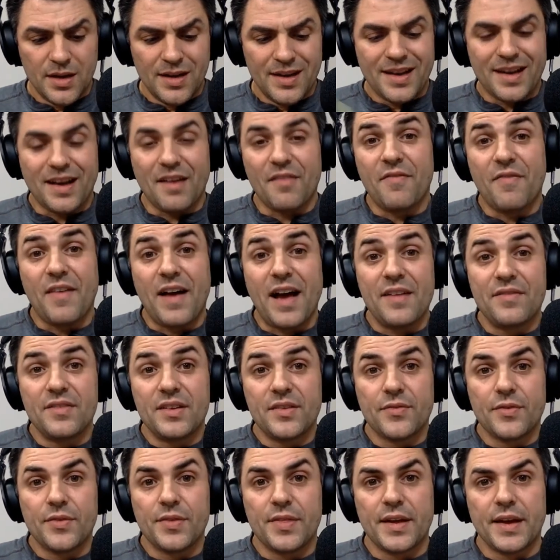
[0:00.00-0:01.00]
Got five
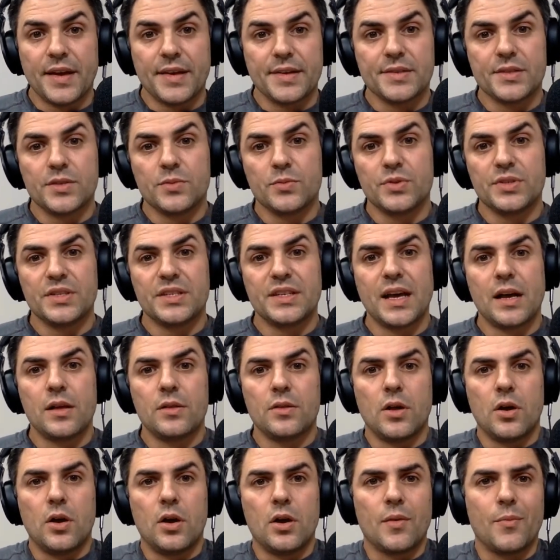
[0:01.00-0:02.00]
different things. We'll see how
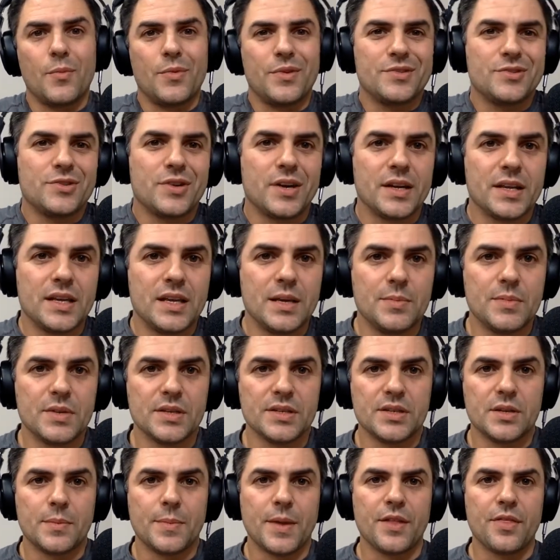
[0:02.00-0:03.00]
long. I'm going to try to keep
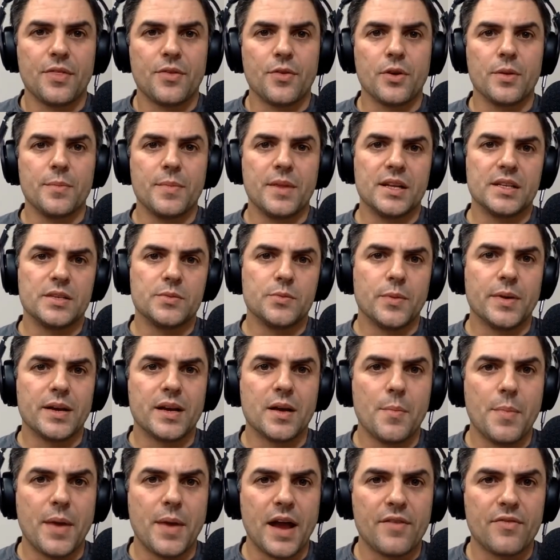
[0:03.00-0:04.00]
this at about 30 minutes when I
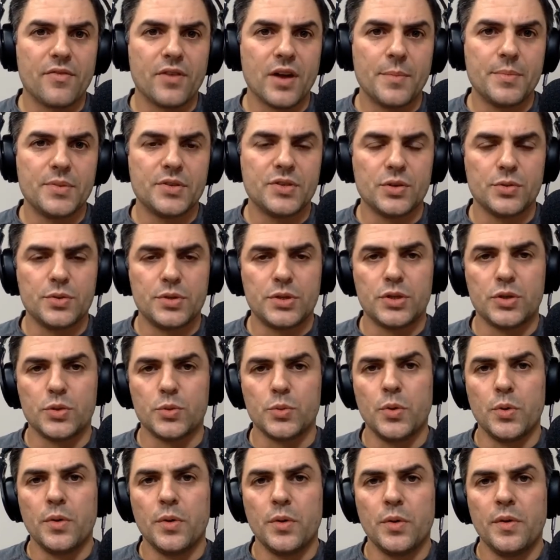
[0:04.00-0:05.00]
come back for an episode 2.
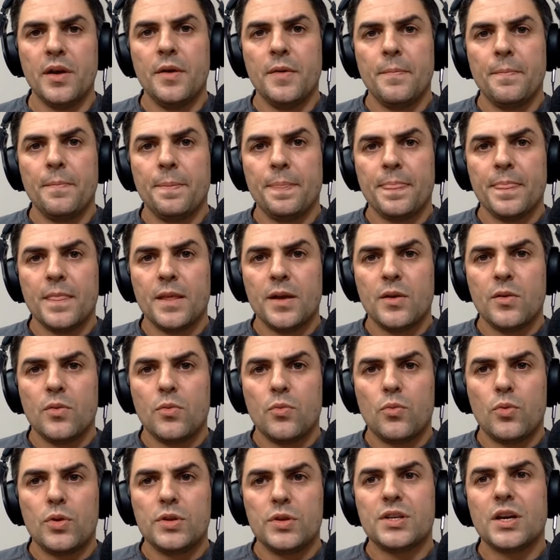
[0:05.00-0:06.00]

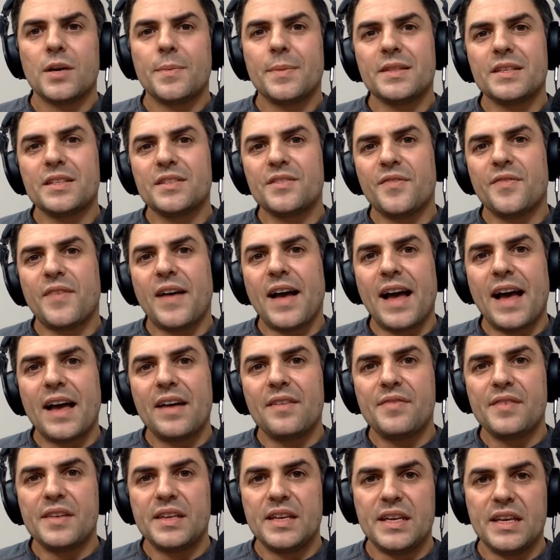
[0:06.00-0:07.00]
we want to talk about these
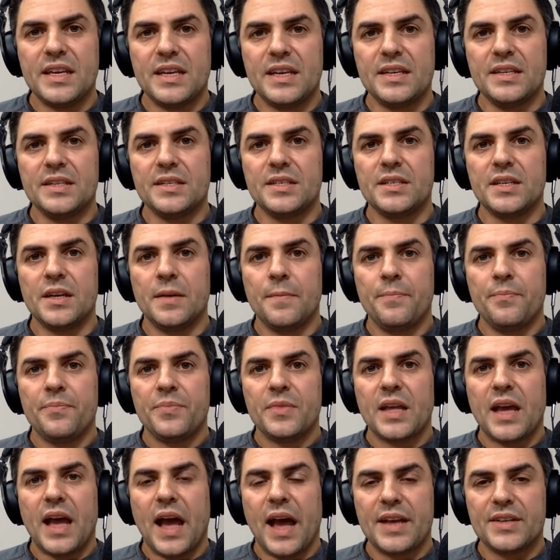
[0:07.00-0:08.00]
five keys
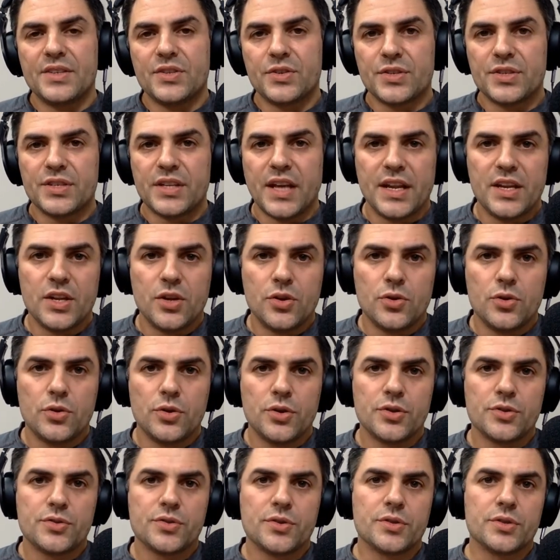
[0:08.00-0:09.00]
as you're setting your New
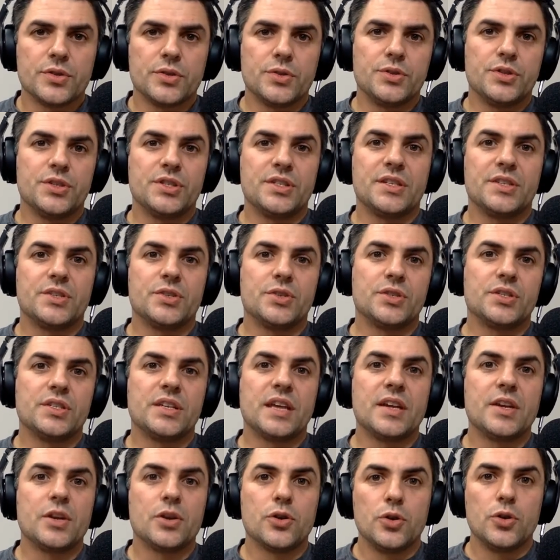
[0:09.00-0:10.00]
Year's resolutions, as you're
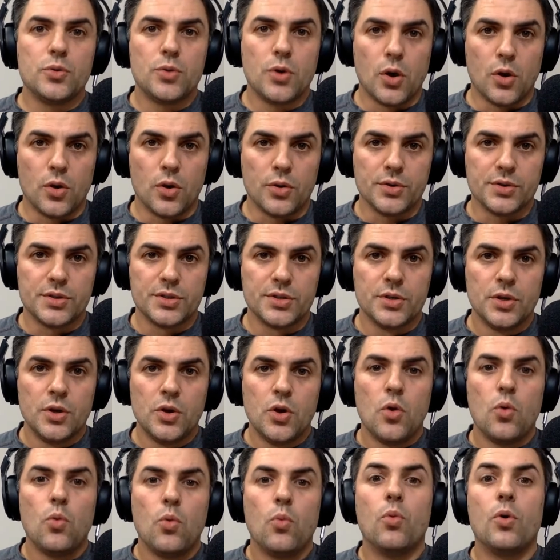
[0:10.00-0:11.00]
setting your new goals,
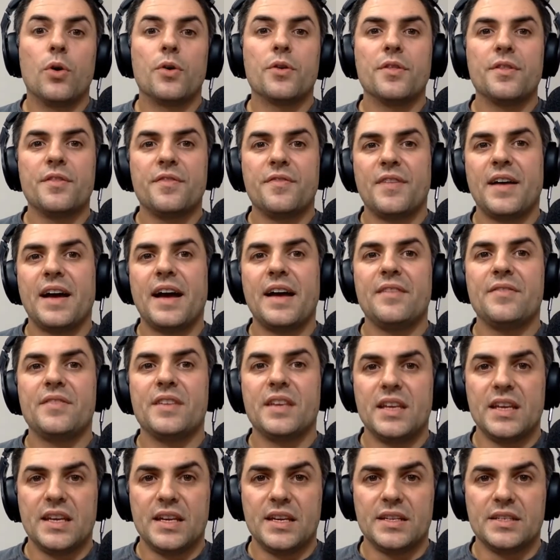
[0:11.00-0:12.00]
what are the five
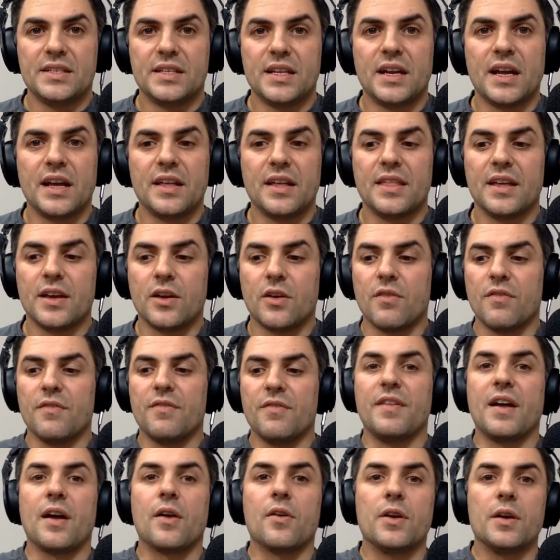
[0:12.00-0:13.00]
keys that I think are
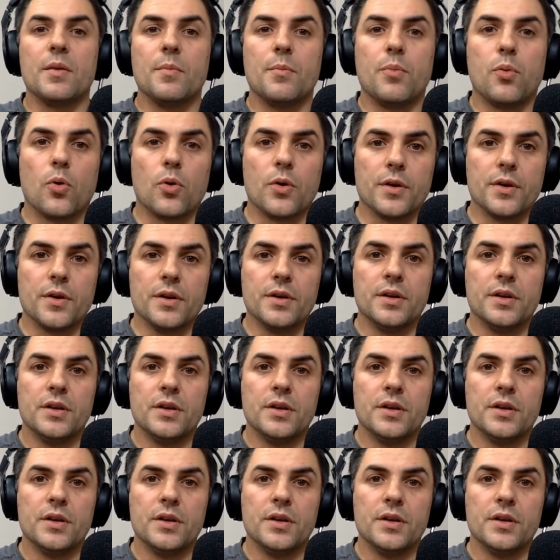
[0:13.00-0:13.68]
very important